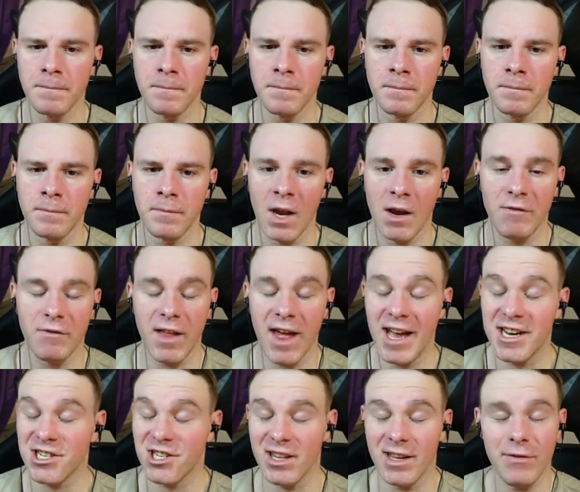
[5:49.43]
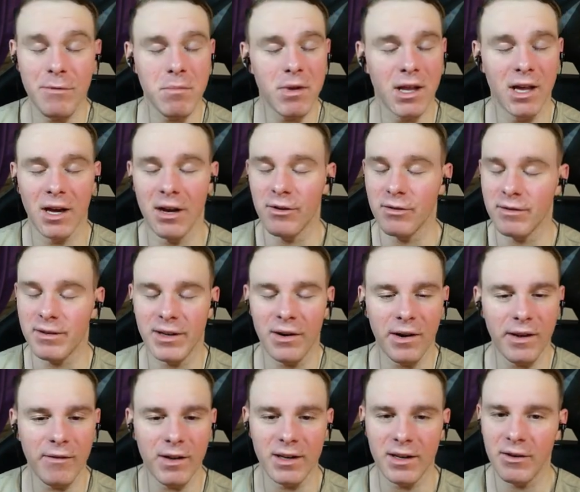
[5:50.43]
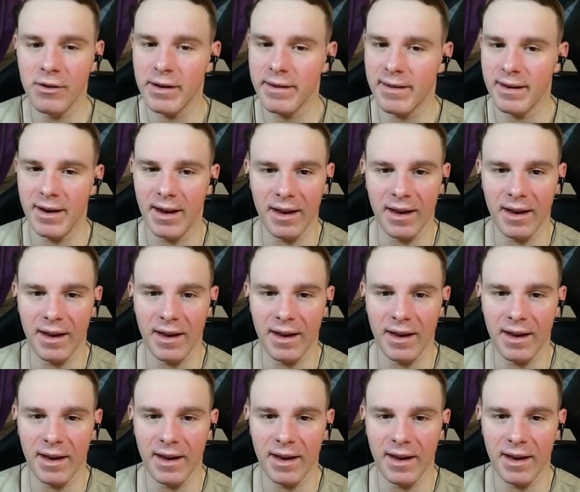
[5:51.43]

Flash, leave him alone. Don't even do it today.